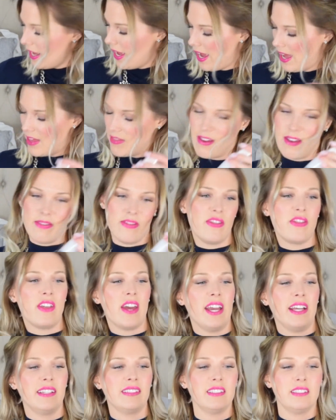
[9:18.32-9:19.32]
And then
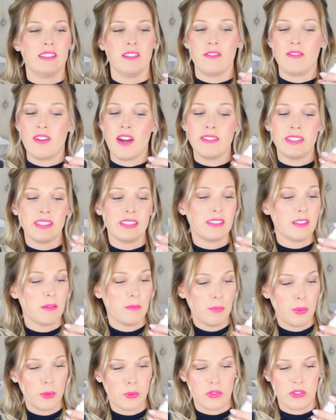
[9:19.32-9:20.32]
this is a very
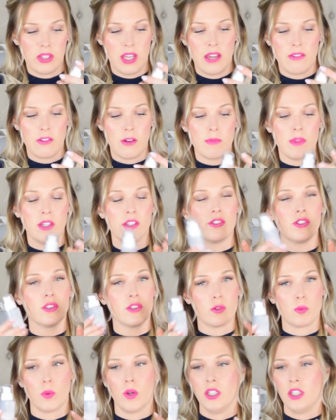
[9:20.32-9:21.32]
simple serum that
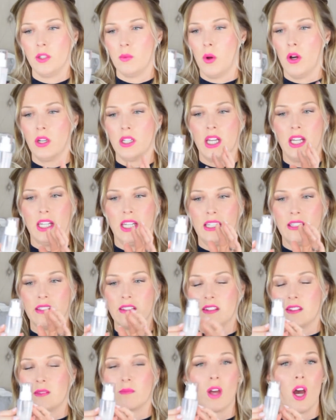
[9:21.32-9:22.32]
does what you want, and
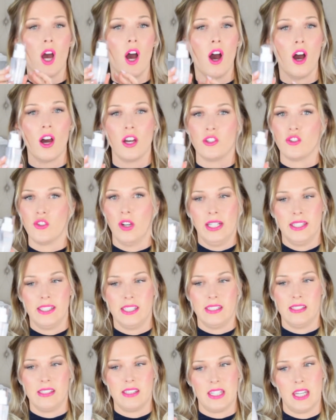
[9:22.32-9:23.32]
it's a
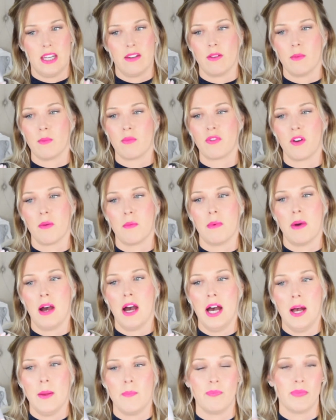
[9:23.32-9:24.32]
hydrating serum from
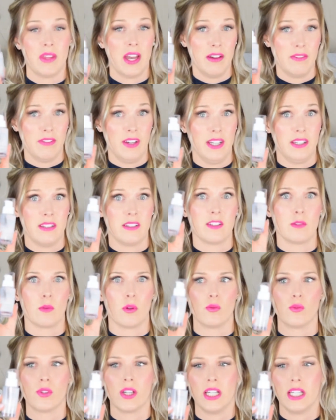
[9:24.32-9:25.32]
Aven, so
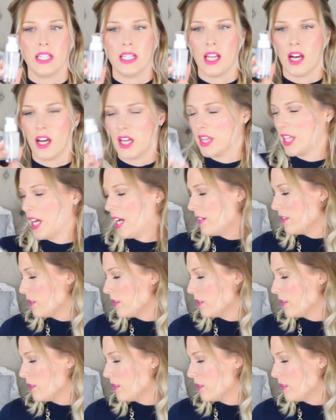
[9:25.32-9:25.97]
I really like that